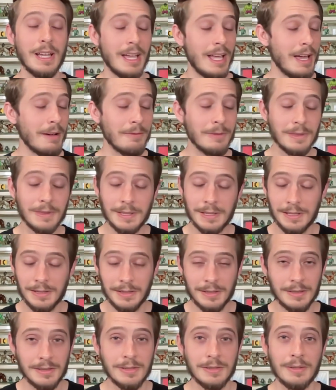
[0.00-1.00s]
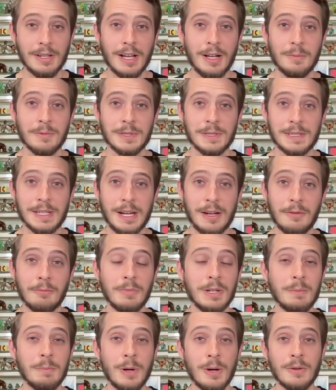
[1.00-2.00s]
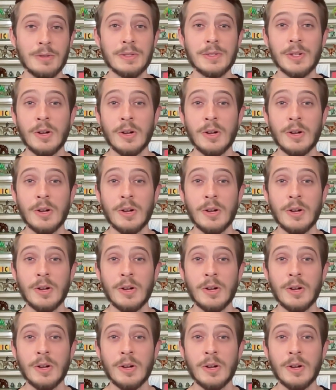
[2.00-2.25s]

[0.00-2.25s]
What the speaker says: Everything you can do helps us out. We post